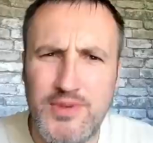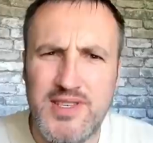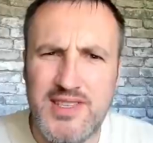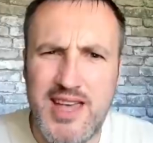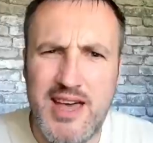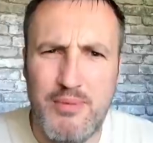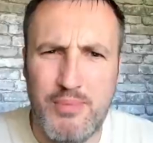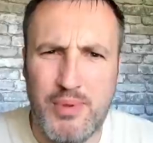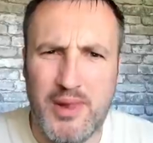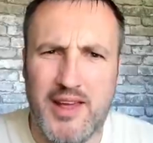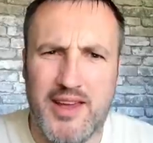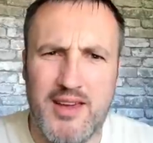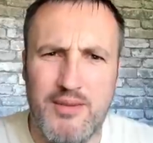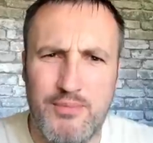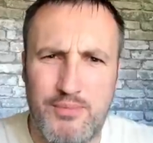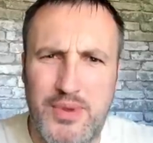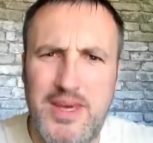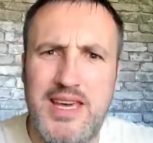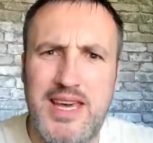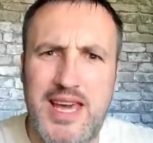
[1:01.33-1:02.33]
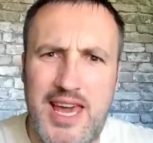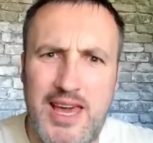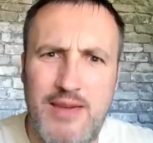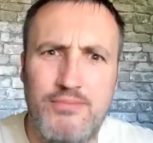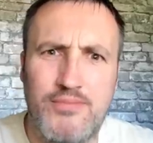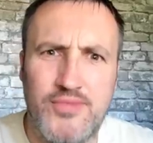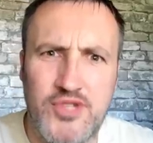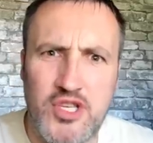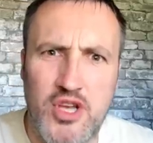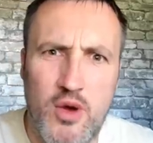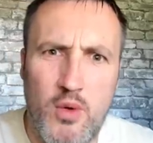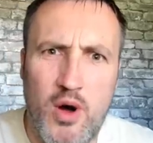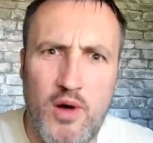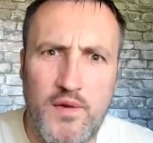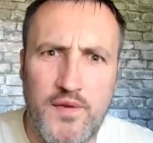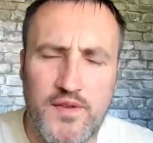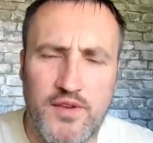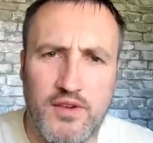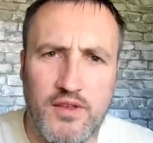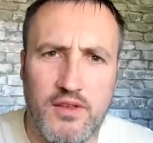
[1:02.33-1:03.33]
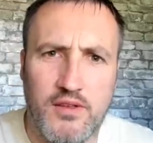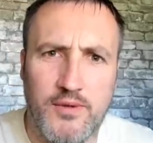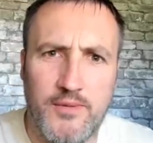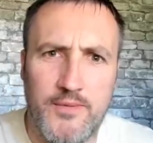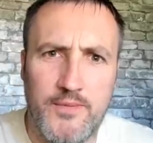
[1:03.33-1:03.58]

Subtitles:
that player beat him so often?